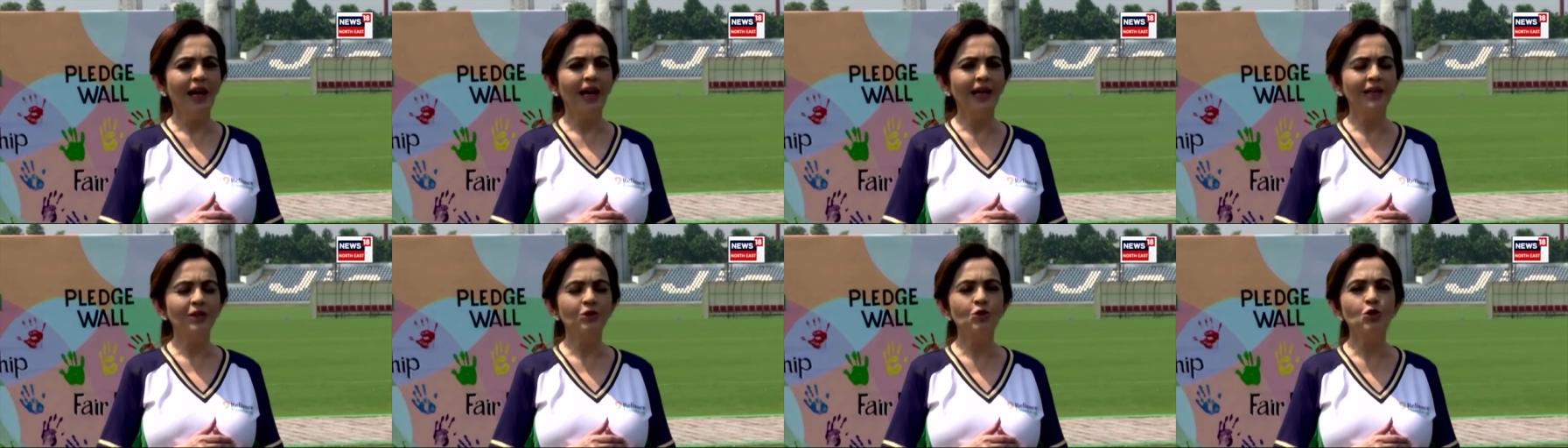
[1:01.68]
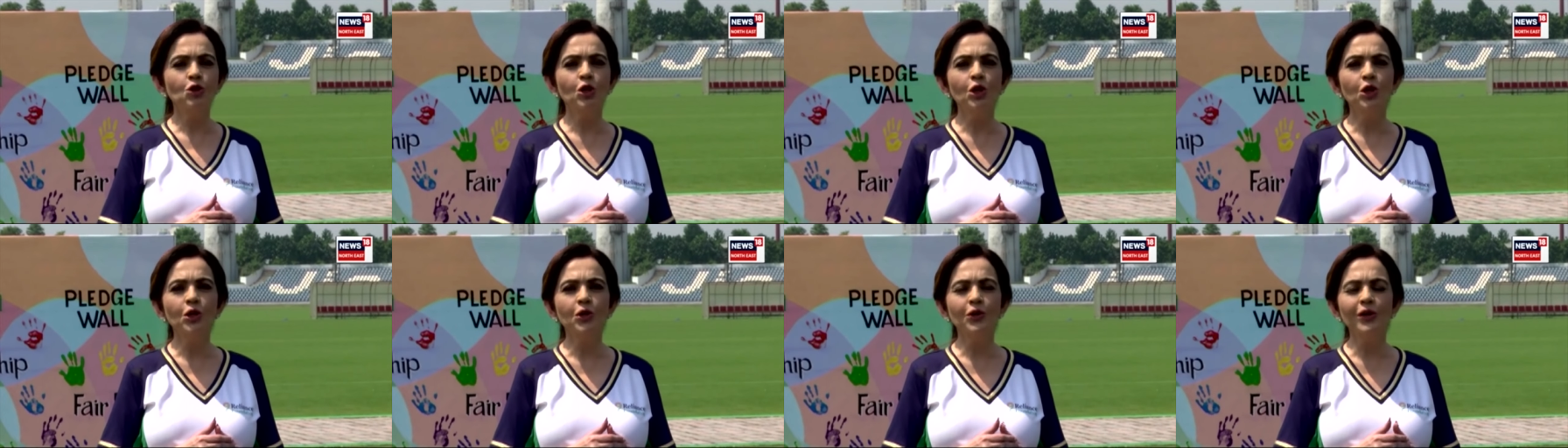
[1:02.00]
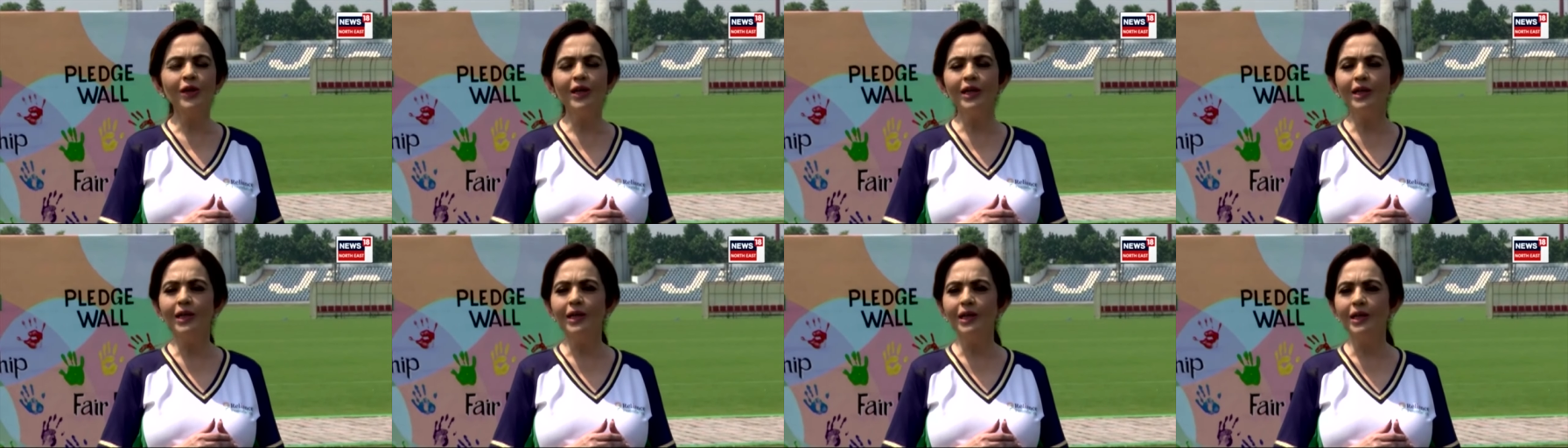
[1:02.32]
and
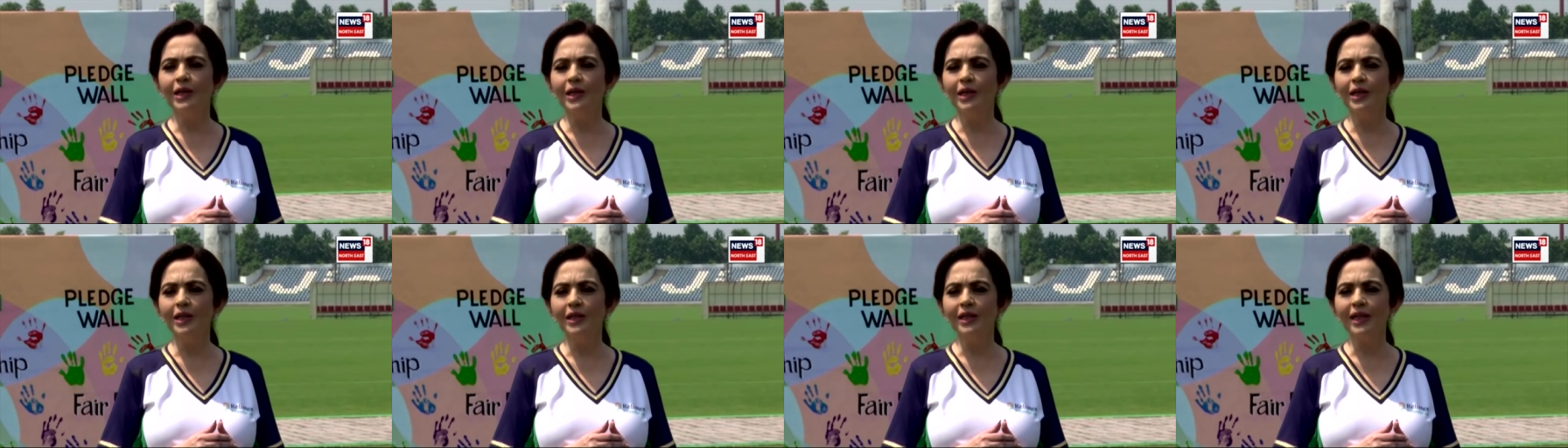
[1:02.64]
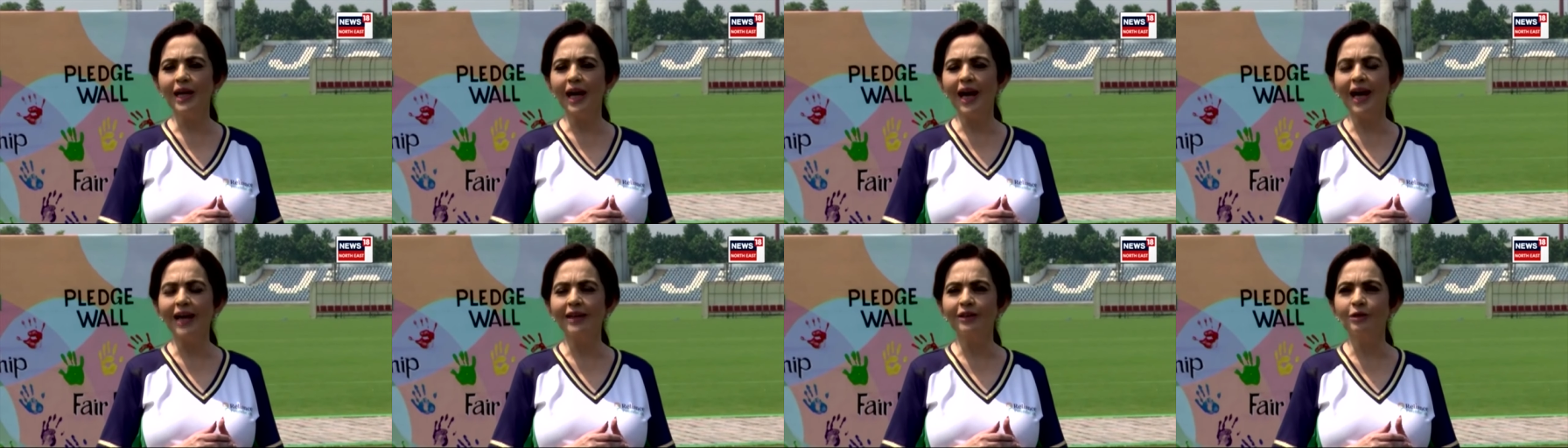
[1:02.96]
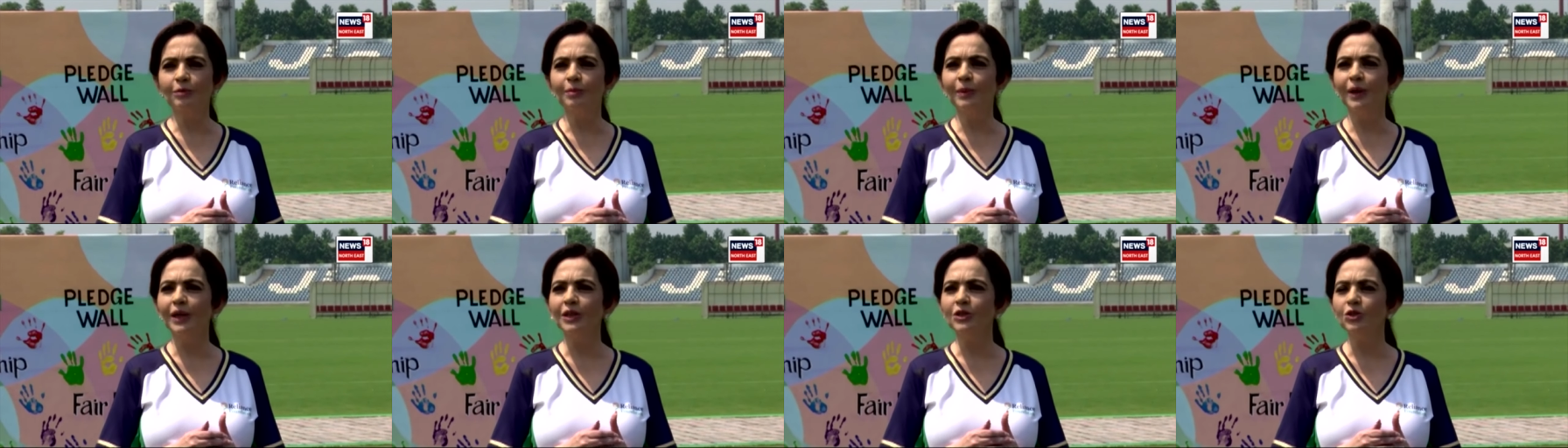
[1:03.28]
children learn
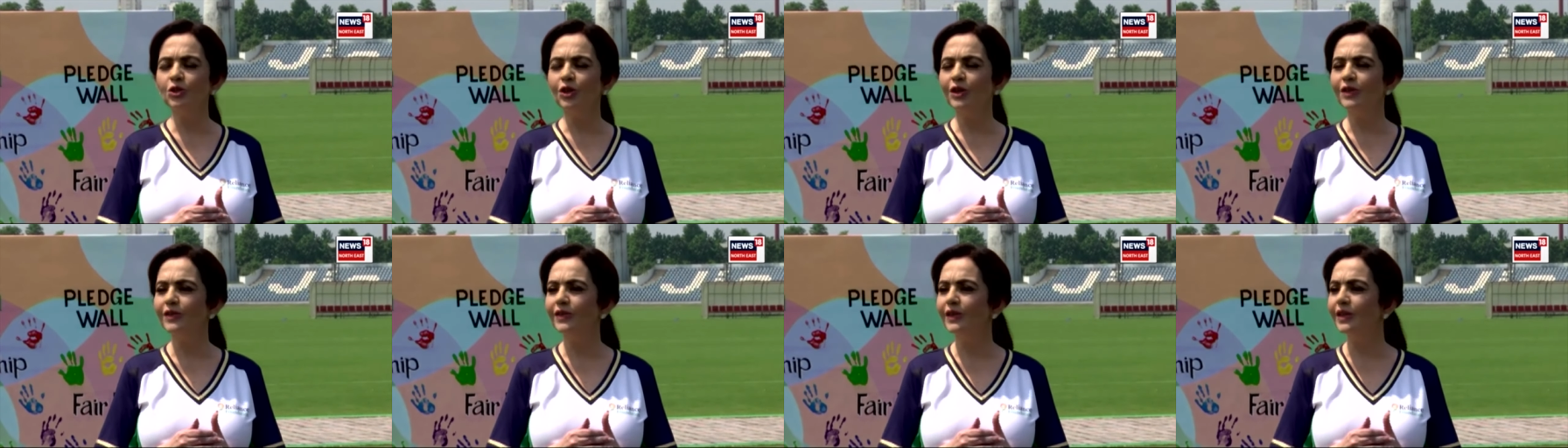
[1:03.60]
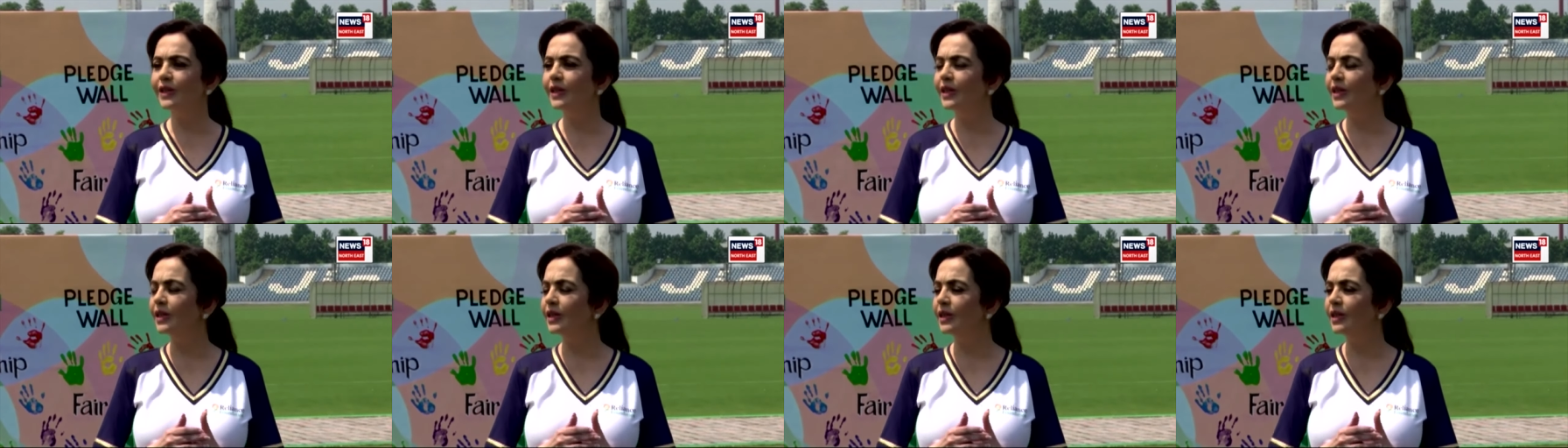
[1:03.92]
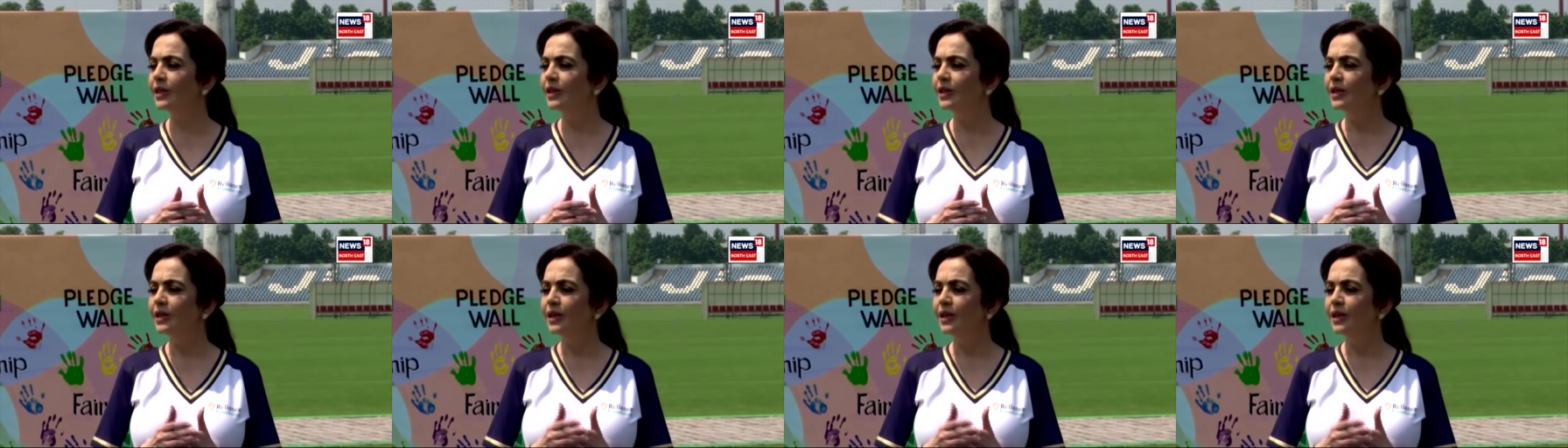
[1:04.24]
as much as in the